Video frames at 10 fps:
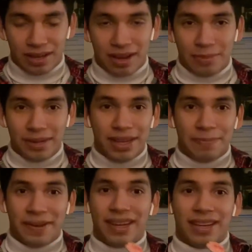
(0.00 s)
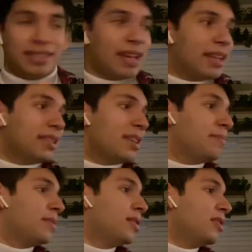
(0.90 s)
I'm gonna keep eating this as
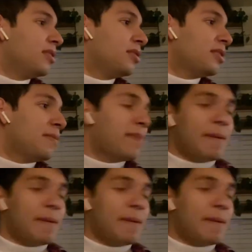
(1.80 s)
I'm cooking my